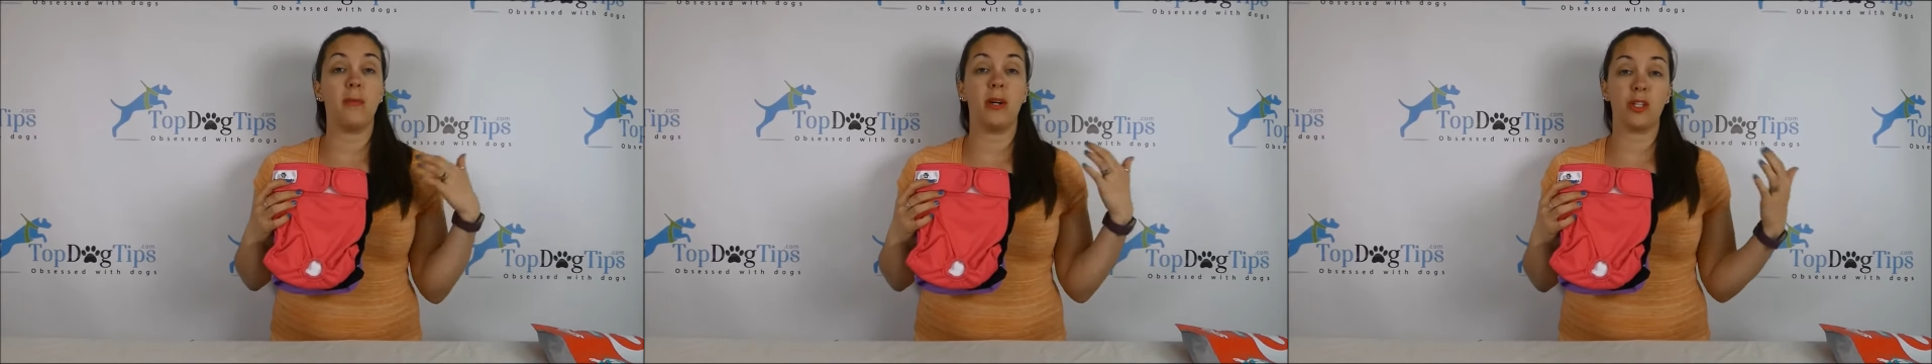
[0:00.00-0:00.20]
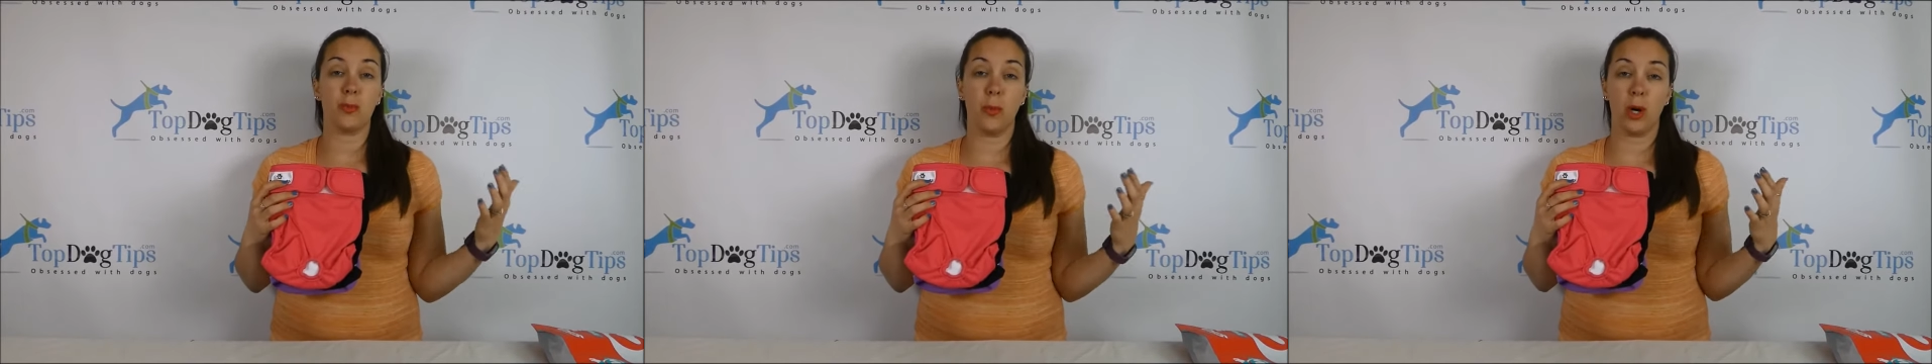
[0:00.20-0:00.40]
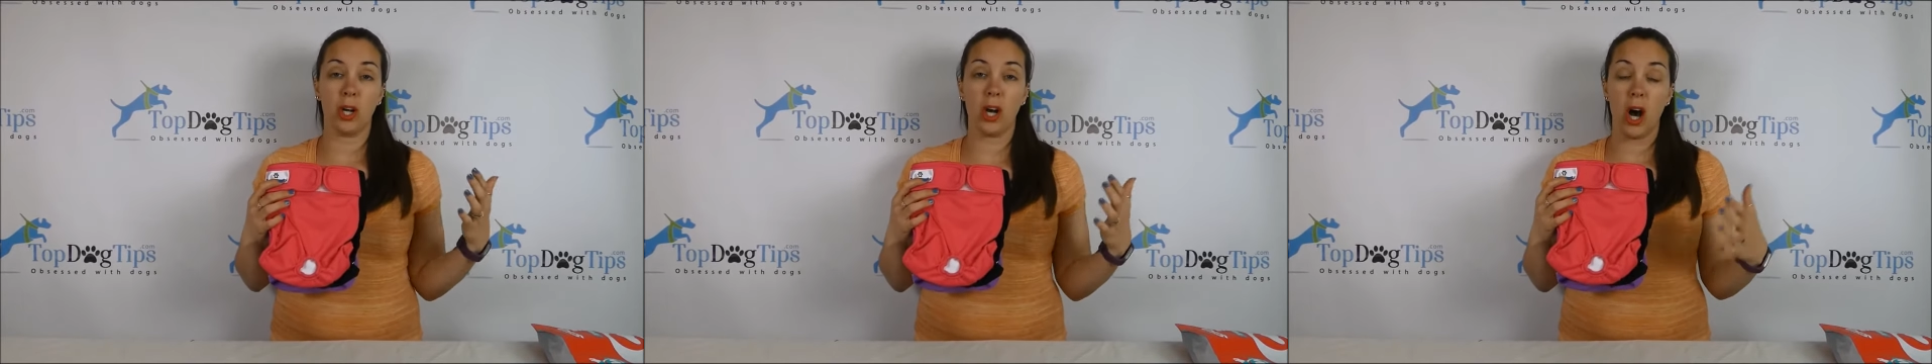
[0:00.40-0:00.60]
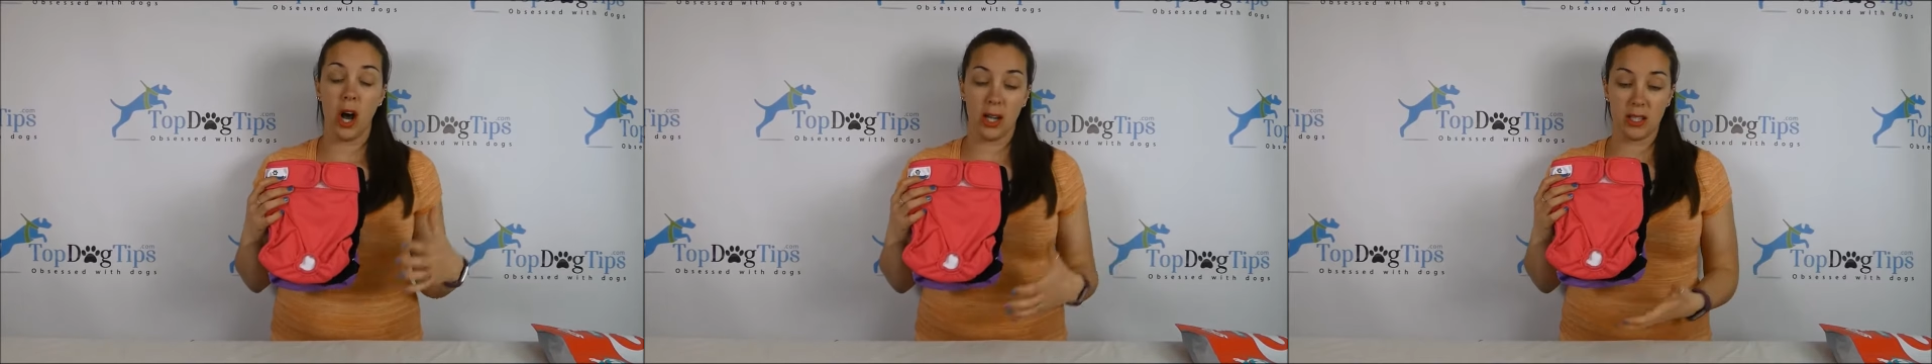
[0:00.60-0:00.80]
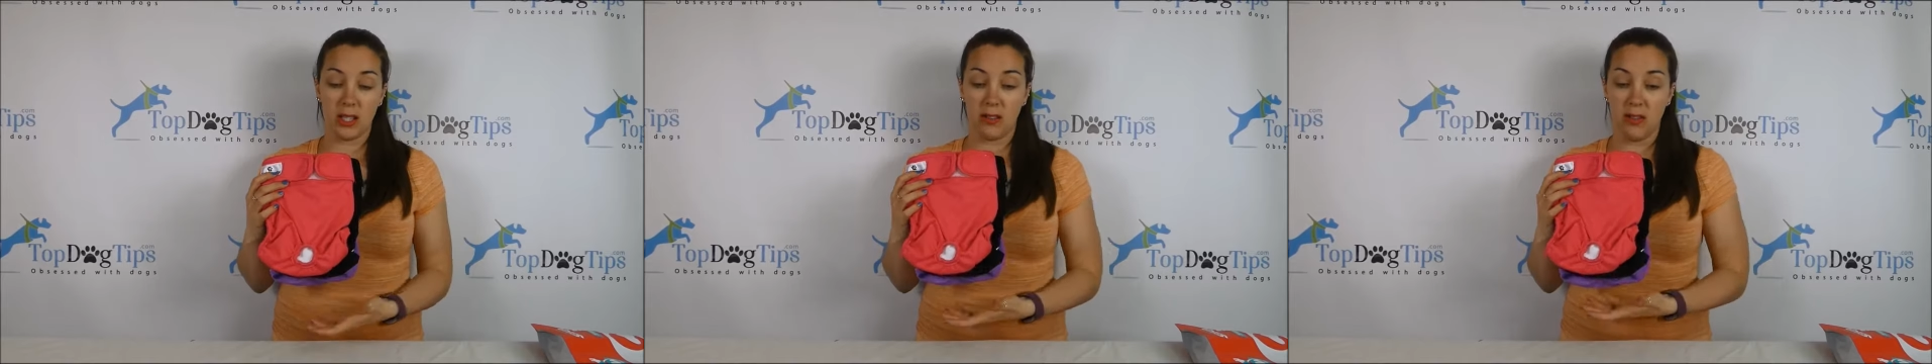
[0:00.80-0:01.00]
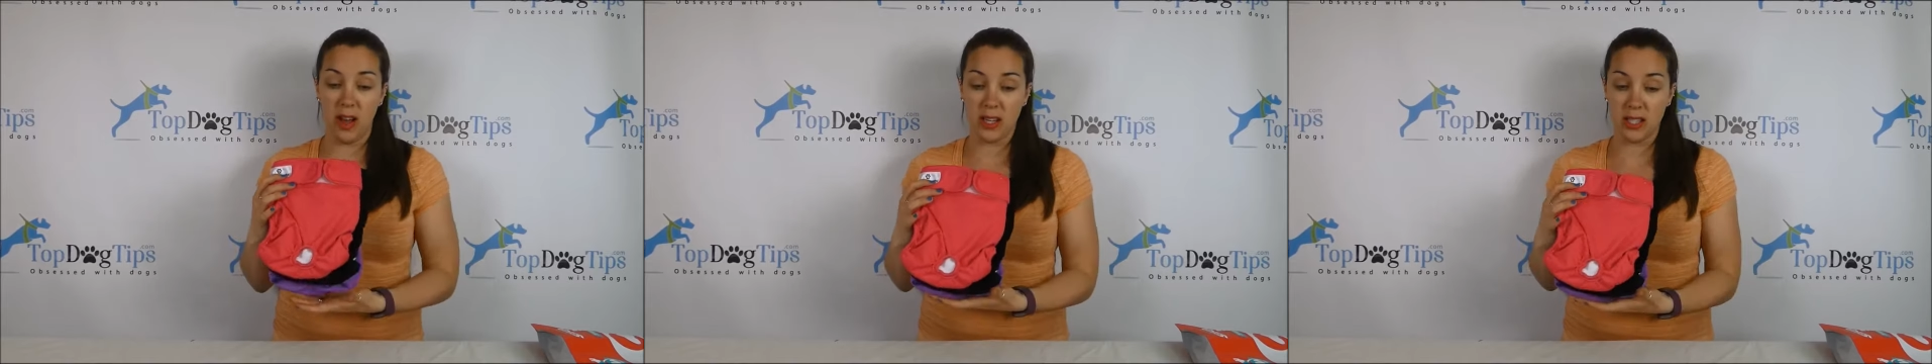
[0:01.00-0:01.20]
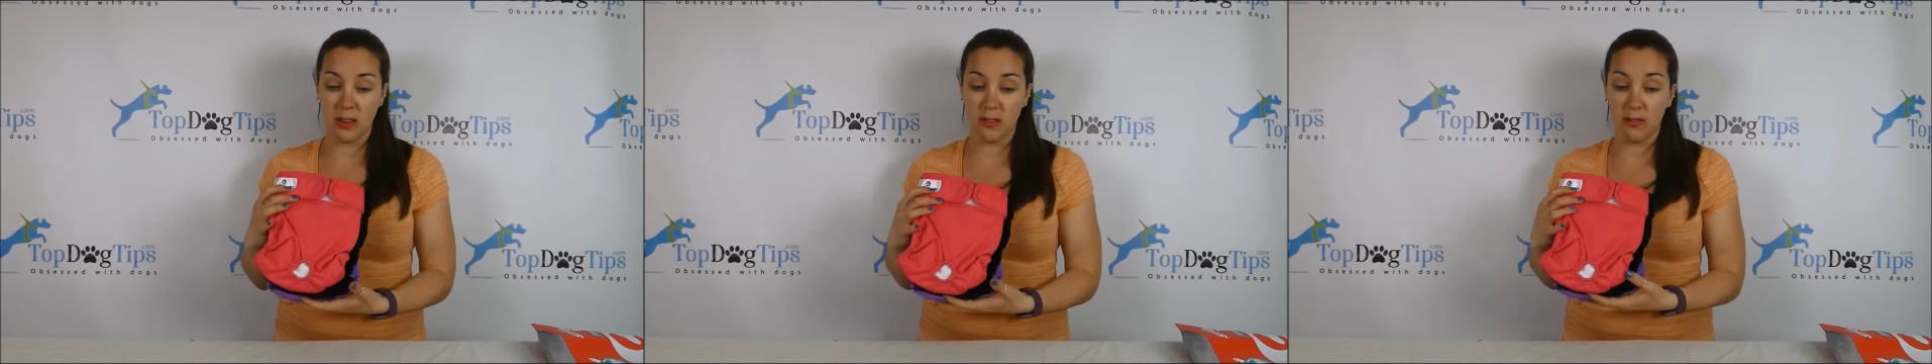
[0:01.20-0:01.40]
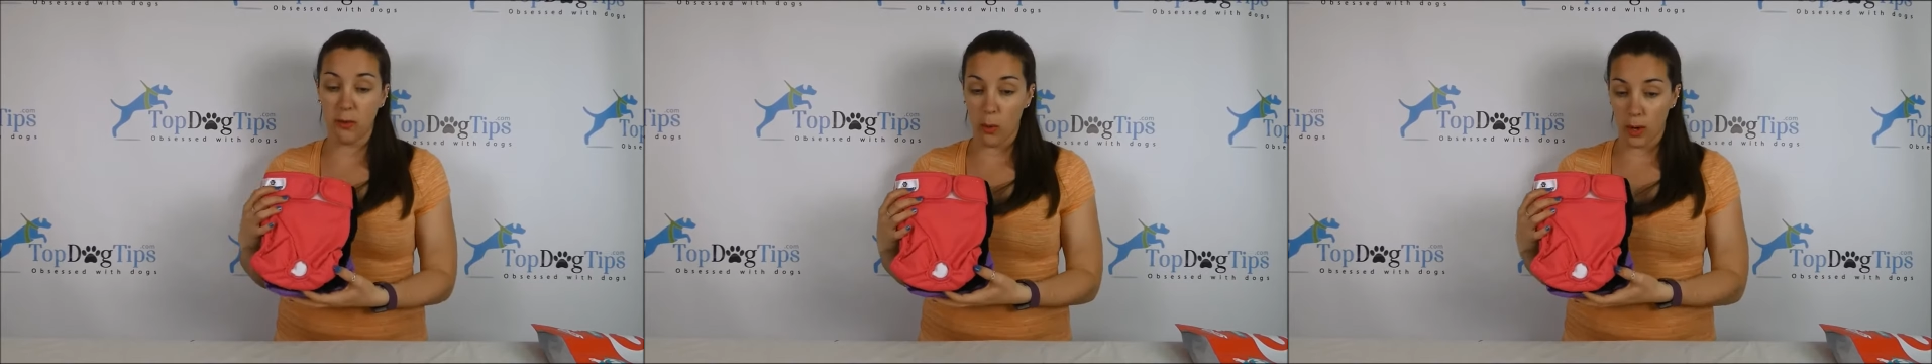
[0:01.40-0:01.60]
much more
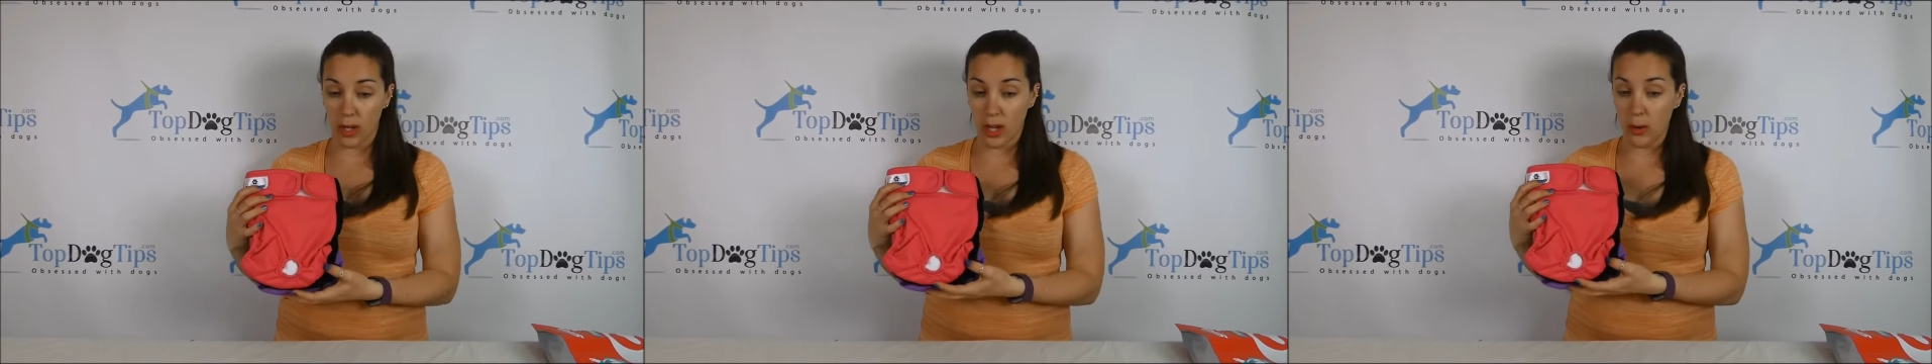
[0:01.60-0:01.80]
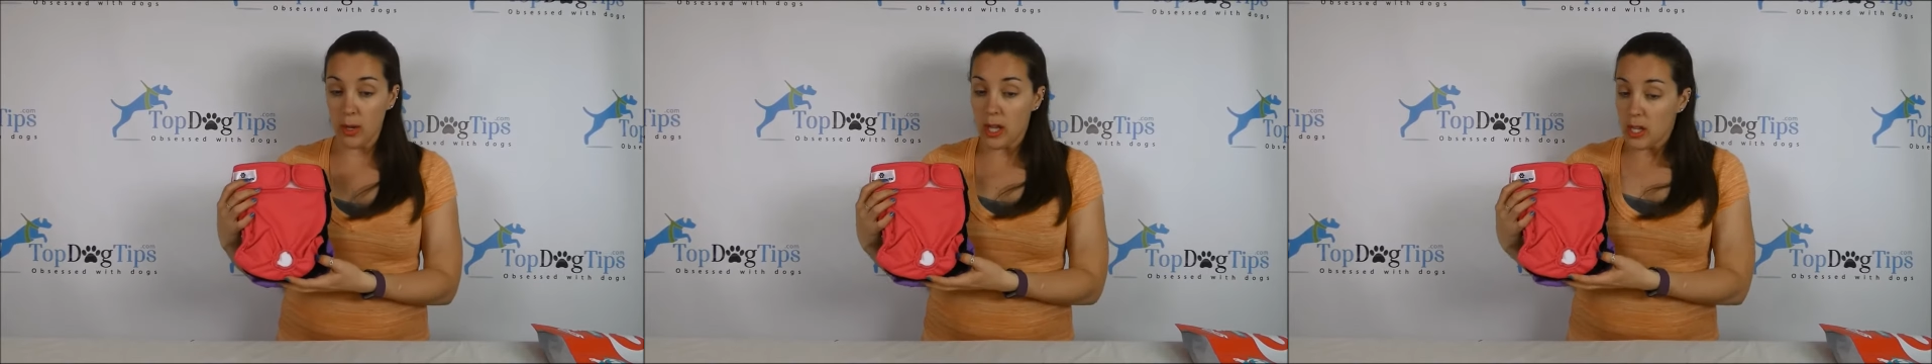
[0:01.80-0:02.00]
cost-effective for you.